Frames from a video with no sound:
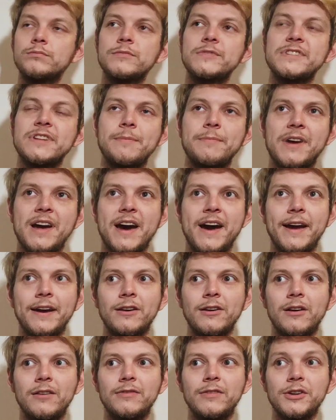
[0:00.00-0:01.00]
some
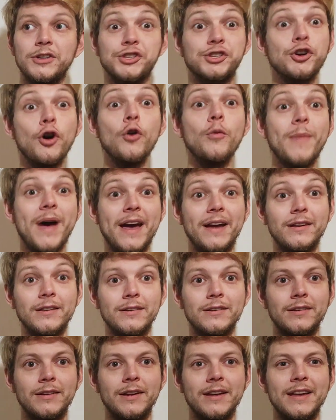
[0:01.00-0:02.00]
kind of a
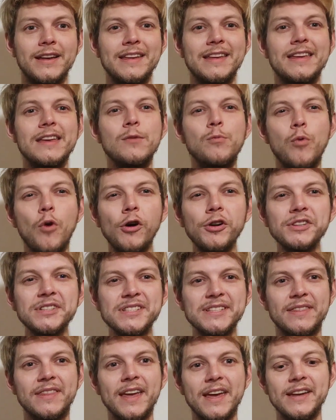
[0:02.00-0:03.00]
showman. He
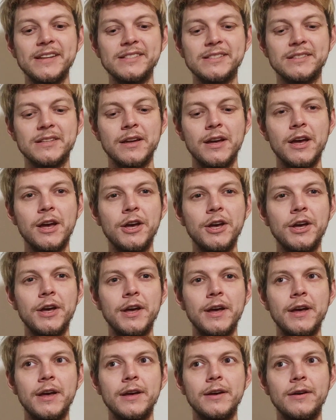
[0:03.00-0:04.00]
wants this
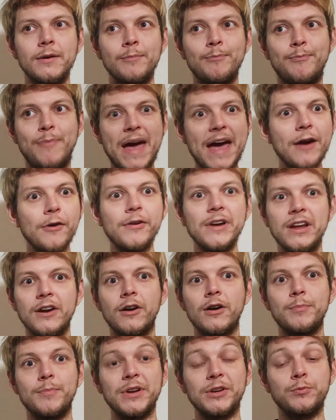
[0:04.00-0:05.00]

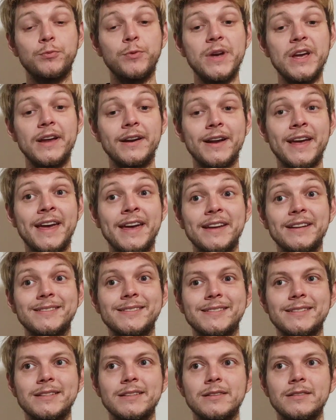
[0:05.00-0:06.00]
barrier between
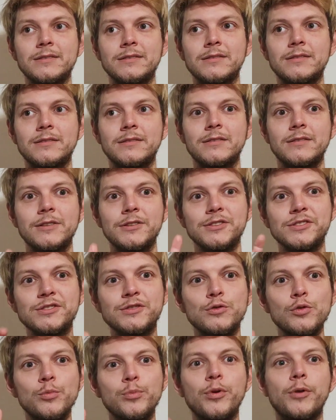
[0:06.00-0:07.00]
his
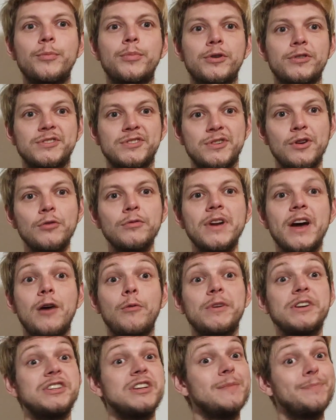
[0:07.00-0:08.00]
super persona,
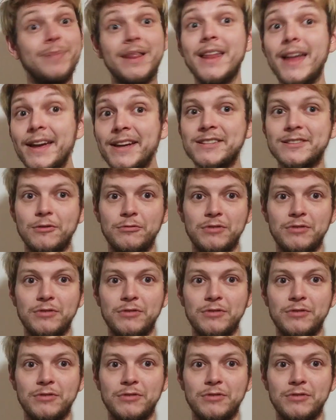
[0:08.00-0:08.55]
which he plays